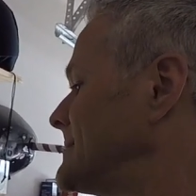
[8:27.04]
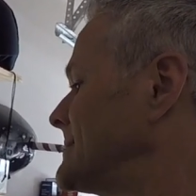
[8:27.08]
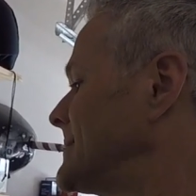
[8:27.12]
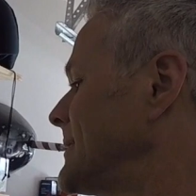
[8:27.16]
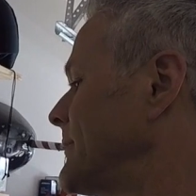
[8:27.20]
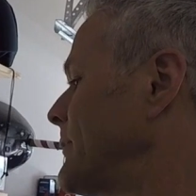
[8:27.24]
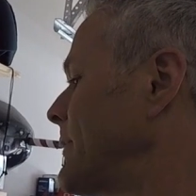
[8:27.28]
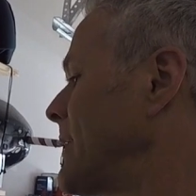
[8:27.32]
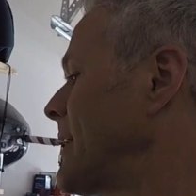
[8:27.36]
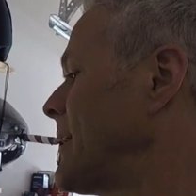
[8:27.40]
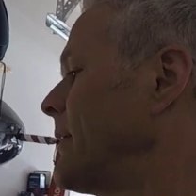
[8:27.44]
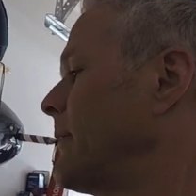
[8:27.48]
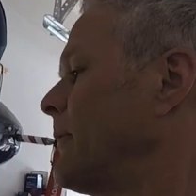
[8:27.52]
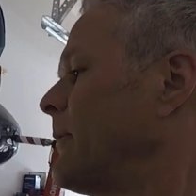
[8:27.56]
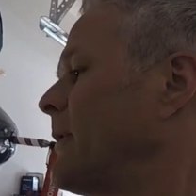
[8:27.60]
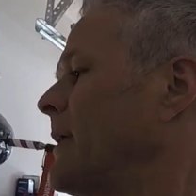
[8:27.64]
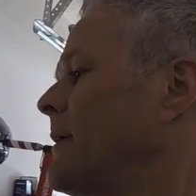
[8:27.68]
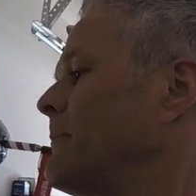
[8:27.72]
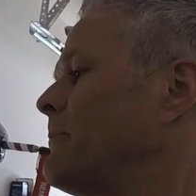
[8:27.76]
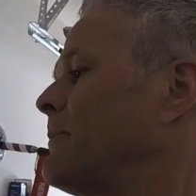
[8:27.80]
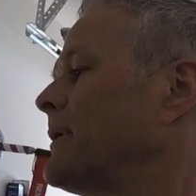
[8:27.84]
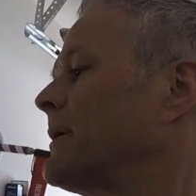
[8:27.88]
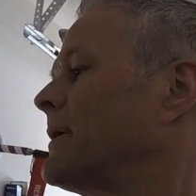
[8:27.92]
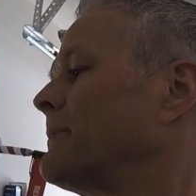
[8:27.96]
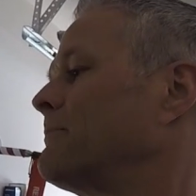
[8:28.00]
see where they
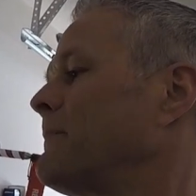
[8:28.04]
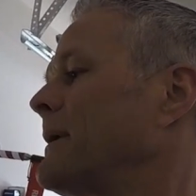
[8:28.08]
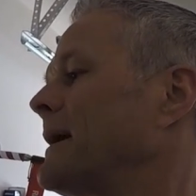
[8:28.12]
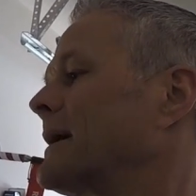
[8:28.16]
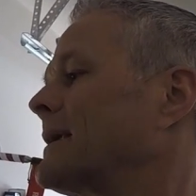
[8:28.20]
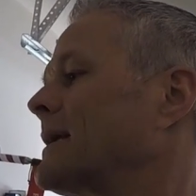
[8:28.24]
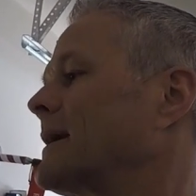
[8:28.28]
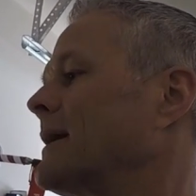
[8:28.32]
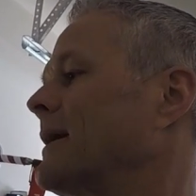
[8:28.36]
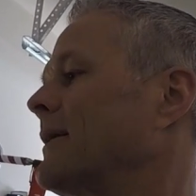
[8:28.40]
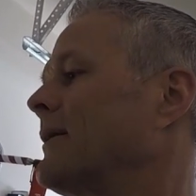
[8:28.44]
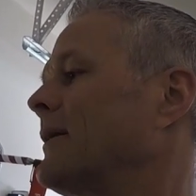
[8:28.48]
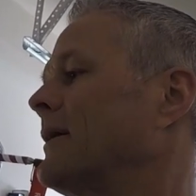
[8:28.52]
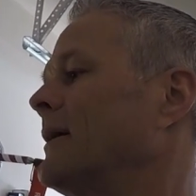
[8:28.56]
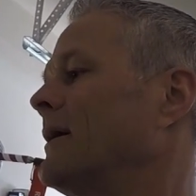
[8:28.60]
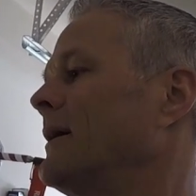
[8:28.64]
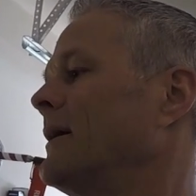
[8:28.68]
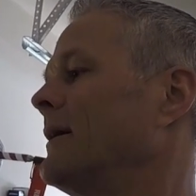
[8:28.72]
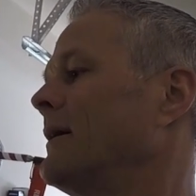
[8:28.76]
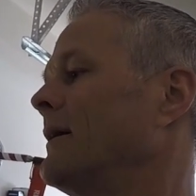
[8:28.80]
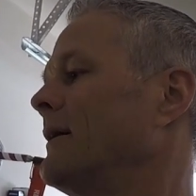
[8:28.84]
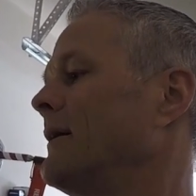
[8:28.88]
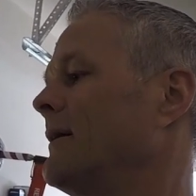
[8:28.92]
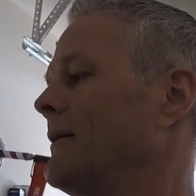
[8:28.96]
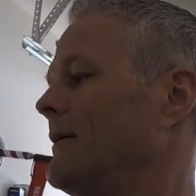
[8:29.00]
put it back together.
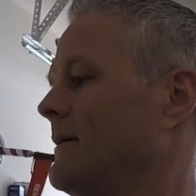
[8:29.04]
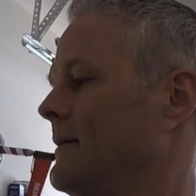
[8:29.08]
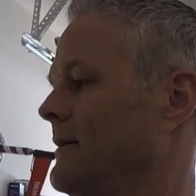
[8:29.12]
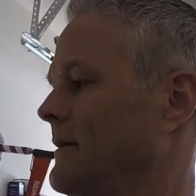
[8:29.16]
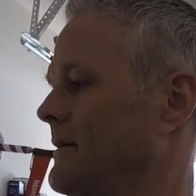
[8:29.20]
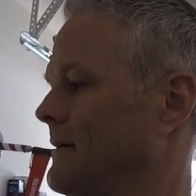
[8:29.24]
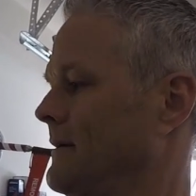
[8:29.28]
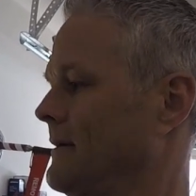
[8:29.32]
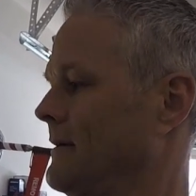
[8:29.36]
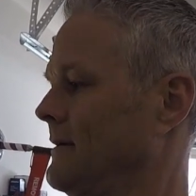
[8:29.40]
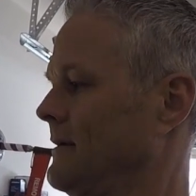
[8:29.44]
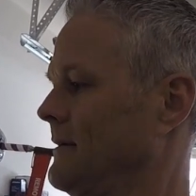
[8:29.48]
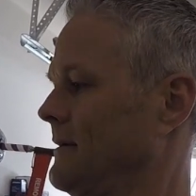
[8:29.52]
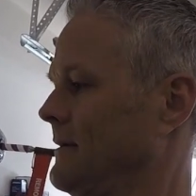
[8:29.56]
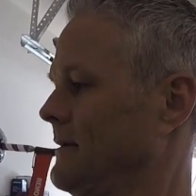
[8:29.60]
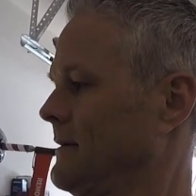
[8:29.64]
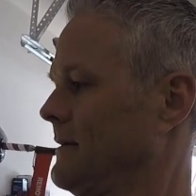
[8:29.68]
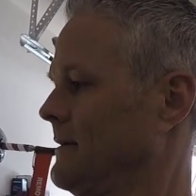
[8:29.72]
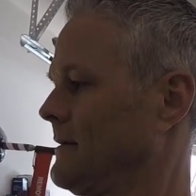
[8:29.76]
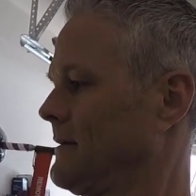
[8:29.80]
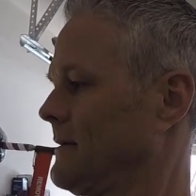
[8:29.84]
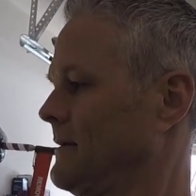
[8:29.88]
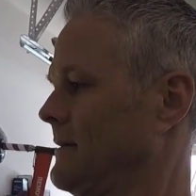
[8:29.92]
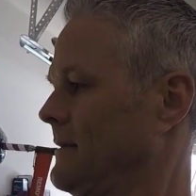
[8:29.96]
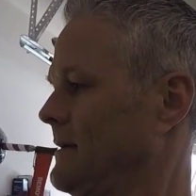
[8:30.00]

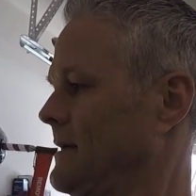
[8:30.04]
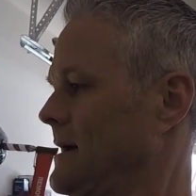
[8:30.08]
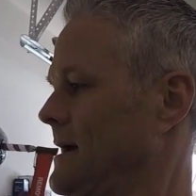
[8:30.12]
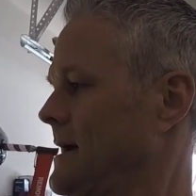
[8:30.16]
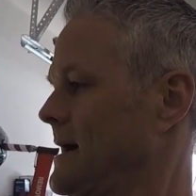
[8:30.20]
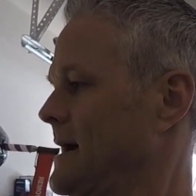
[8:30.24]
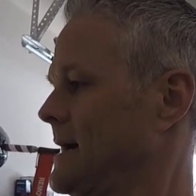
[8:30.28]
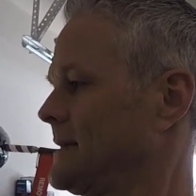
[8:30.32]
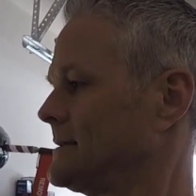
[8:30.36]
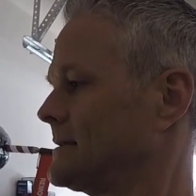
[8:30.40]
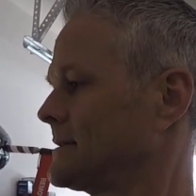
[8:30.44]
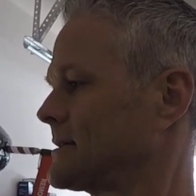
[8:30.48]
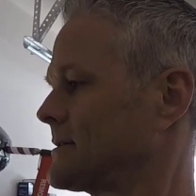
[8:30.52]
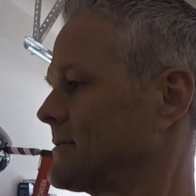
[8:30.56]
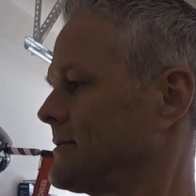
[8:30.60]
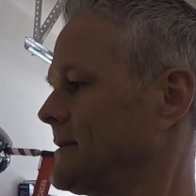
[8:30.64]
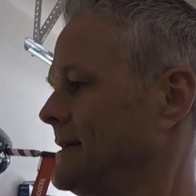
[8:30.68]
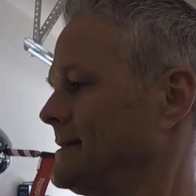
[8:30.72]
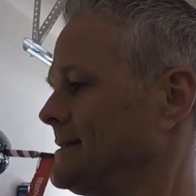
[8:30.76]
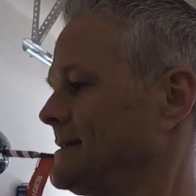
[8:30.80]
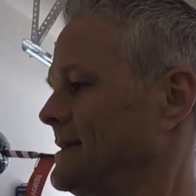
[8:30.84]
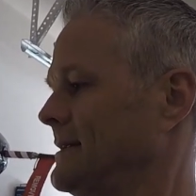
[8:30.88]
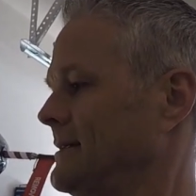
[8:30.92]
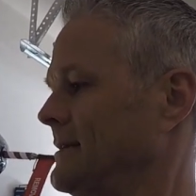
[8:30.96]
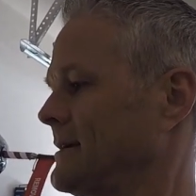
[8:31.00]
It's
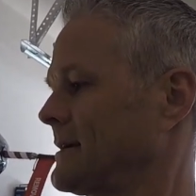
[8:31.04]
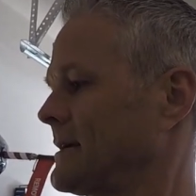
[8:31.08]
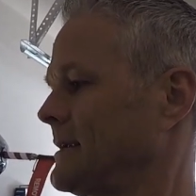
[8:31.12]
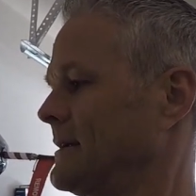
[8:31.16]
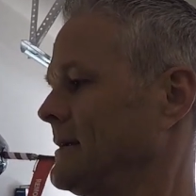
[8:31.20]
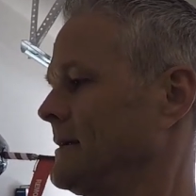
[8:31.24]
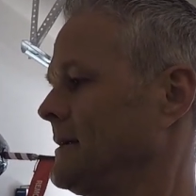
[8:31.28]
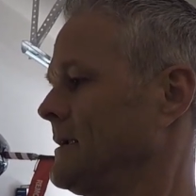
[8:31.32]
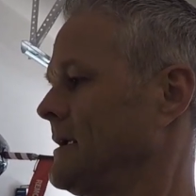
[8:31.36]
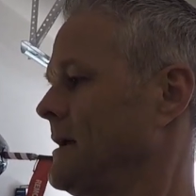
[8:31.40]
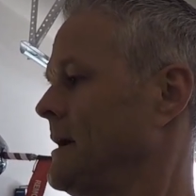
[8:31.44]
crazy looking.